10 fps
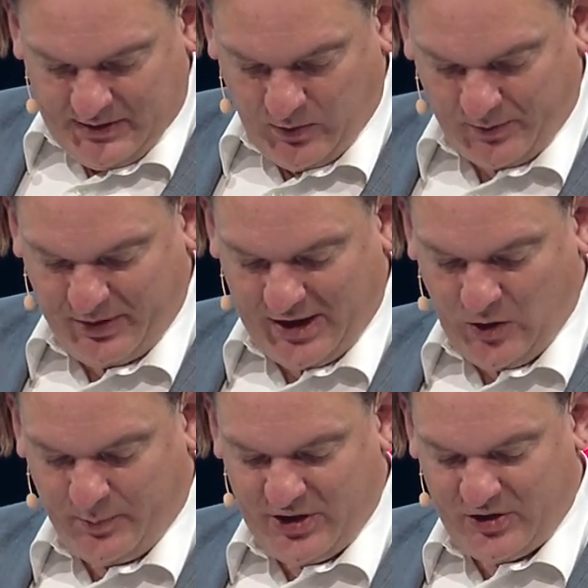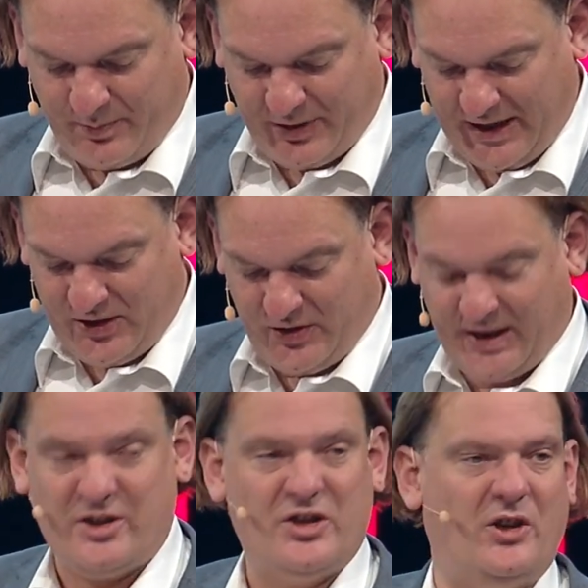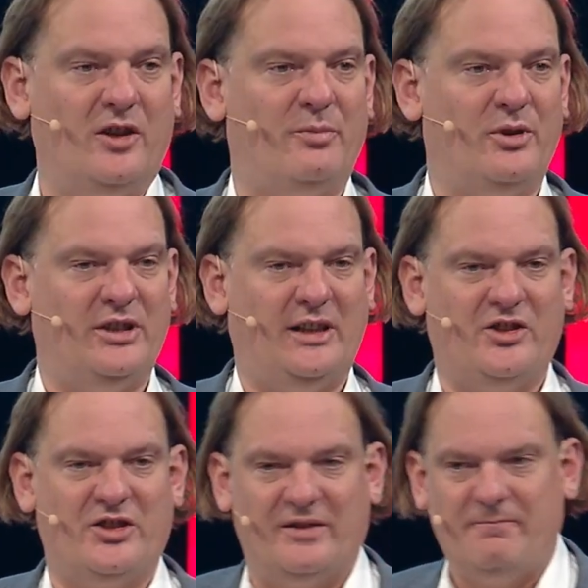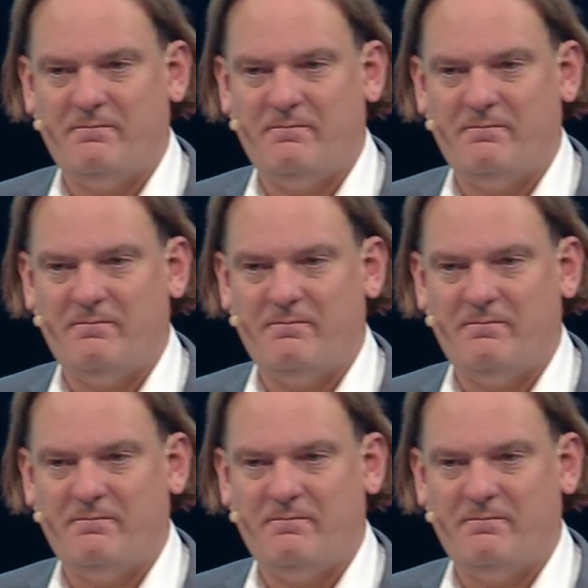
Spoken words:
would be open to pay to get a solid protection.